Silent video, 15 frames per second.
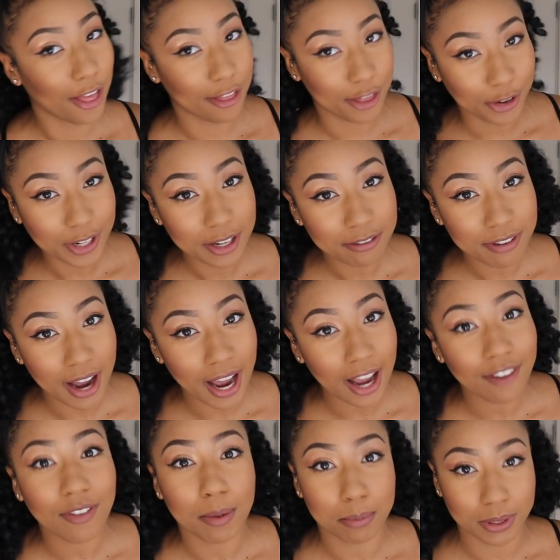
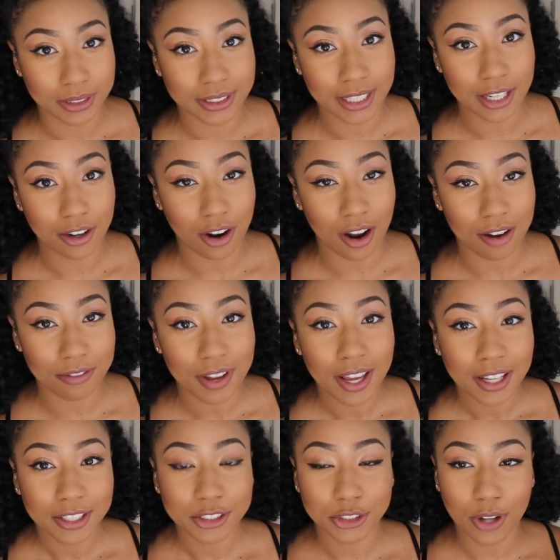35% off.
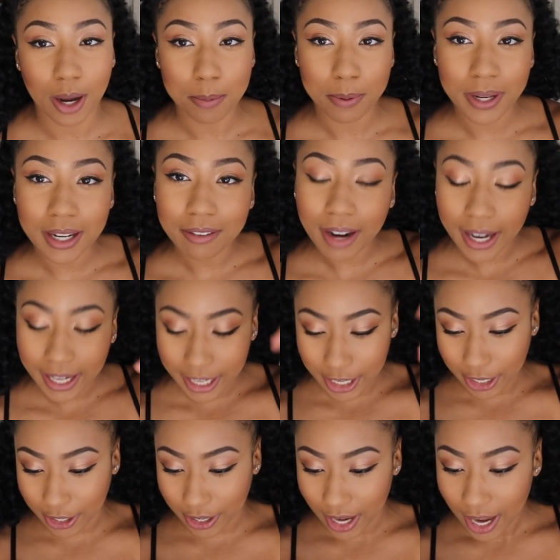So I'll put it right
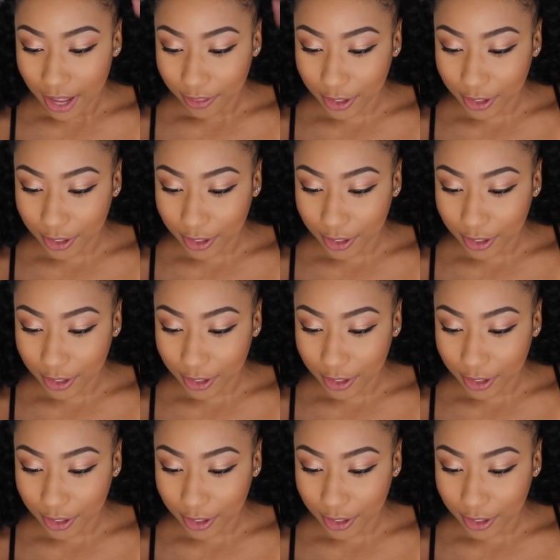here.